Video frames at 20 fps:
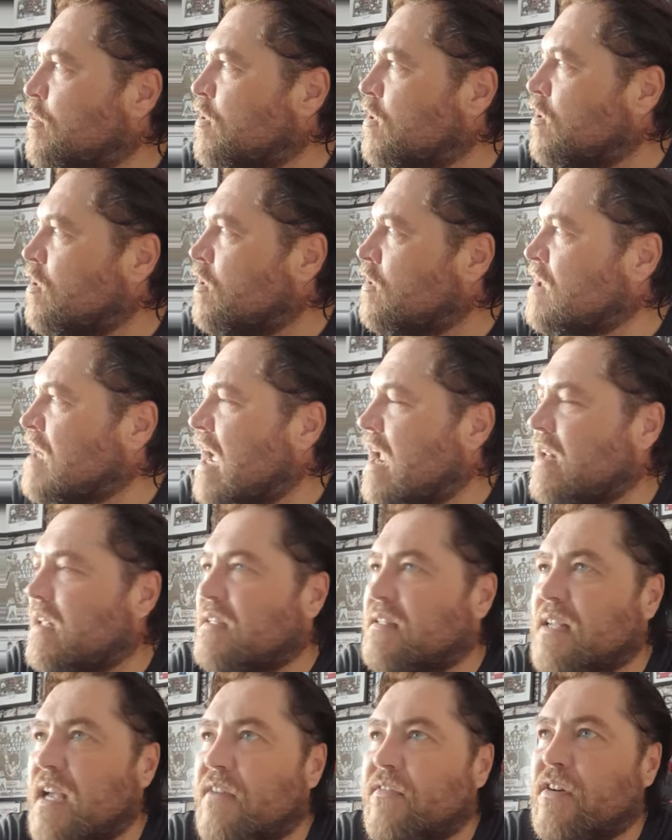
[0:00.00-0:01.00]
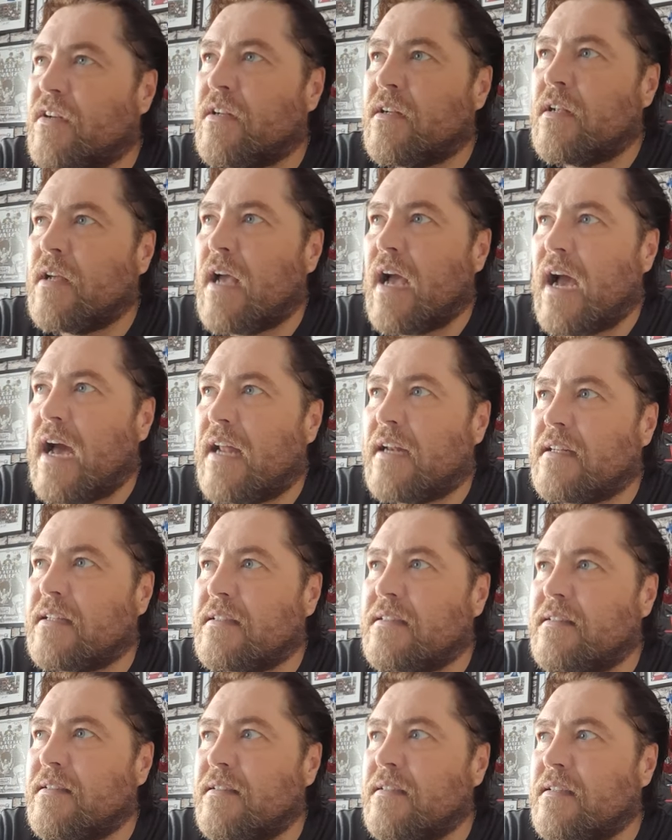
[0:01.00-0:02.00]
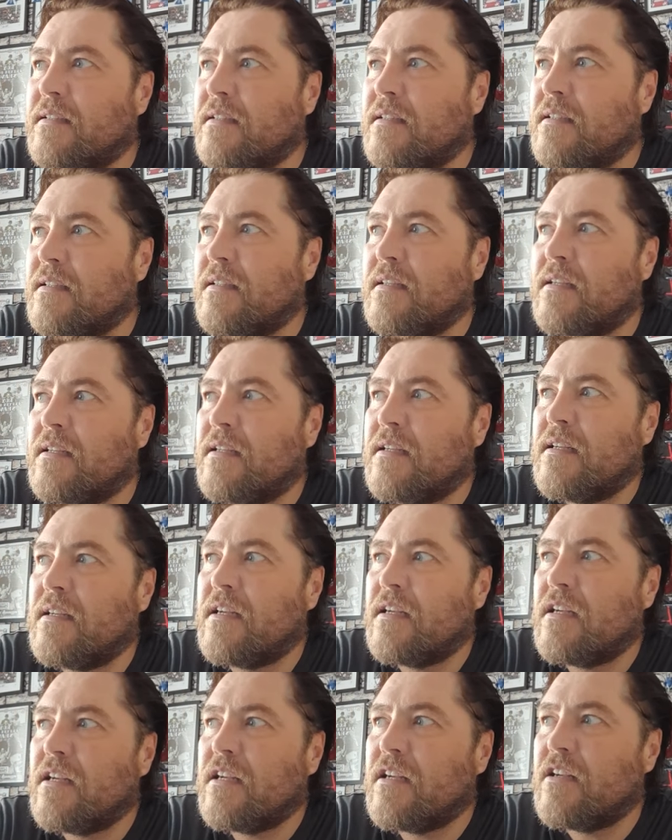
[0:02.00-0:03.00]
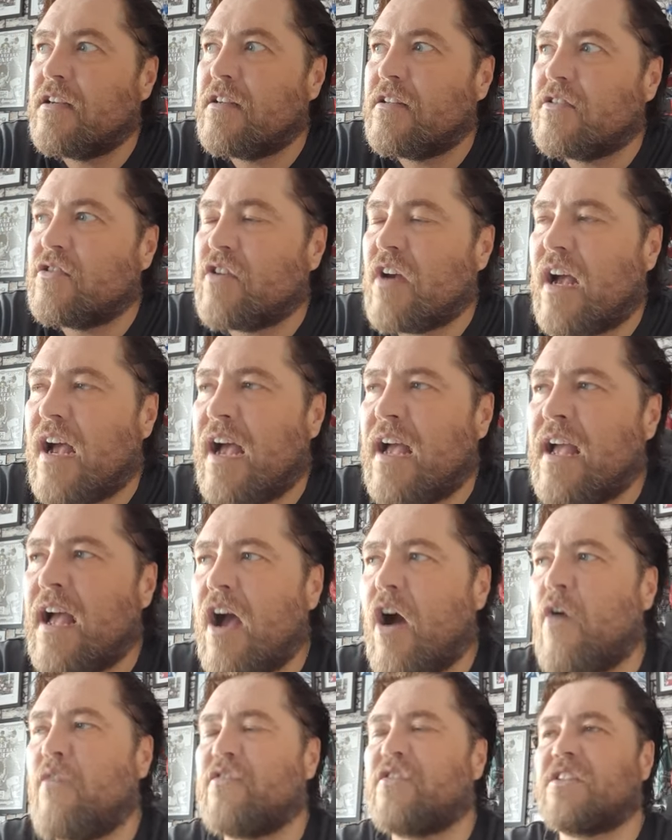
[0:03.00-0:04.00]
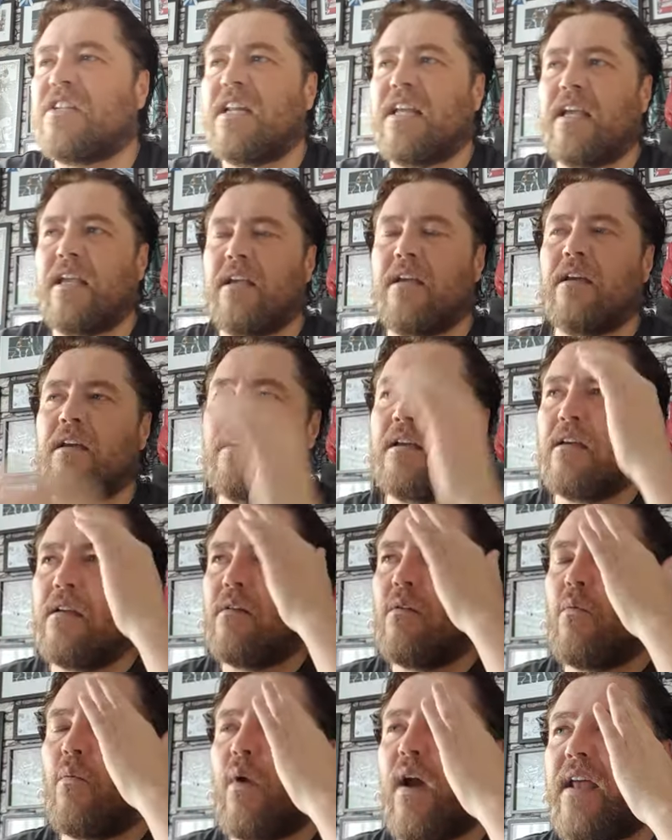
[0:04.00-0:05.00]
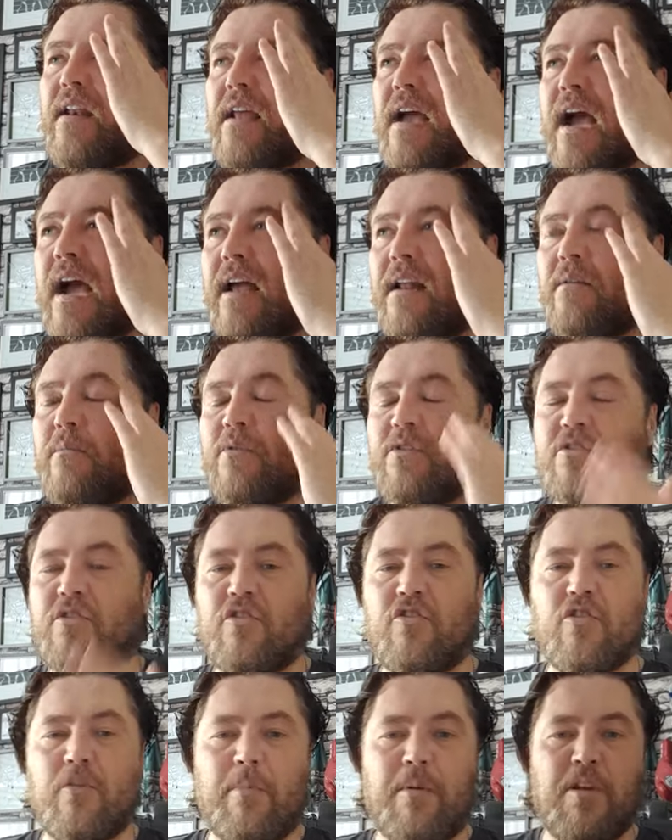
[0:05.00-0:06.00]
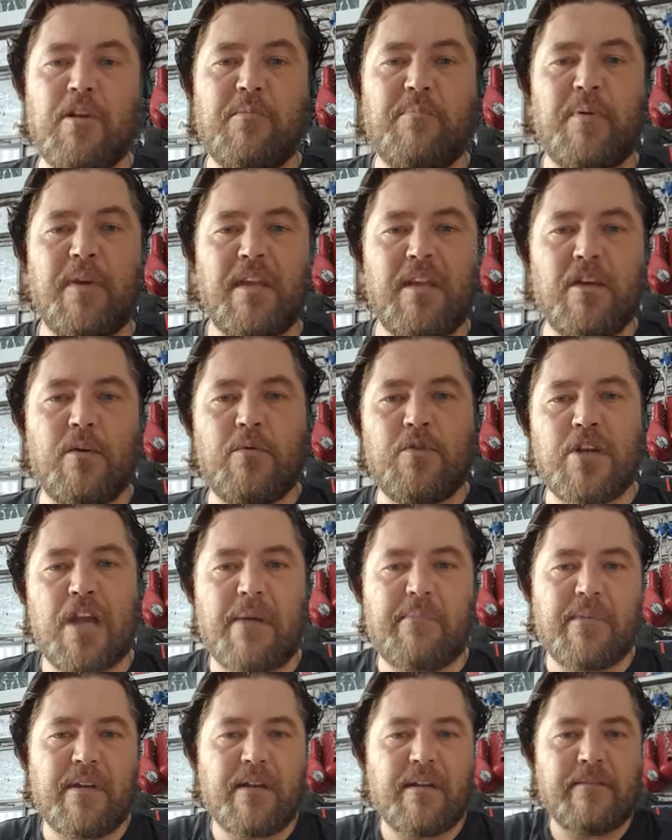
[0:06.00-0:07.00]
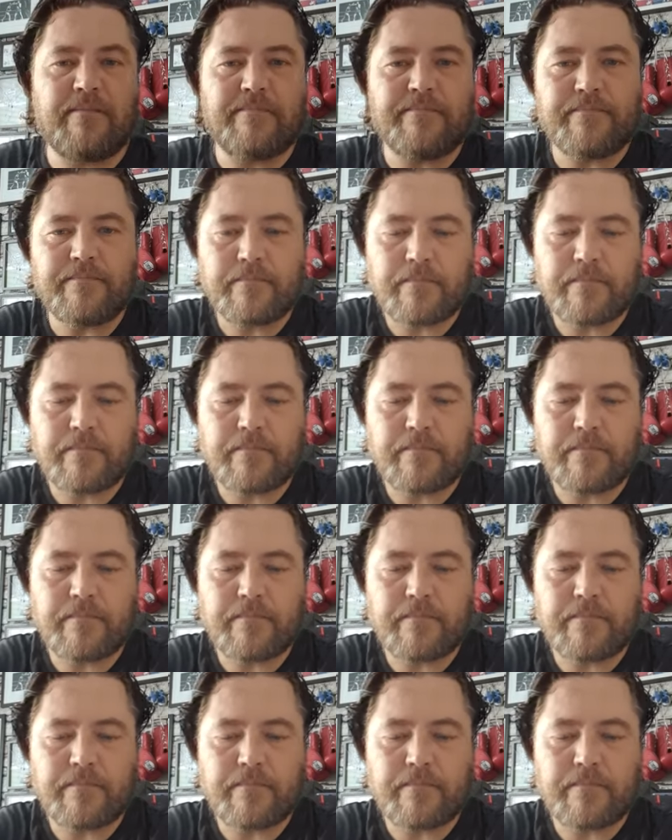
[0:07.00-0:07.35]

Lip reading: pro 97, and so obviously when Hatton was the WBU champion,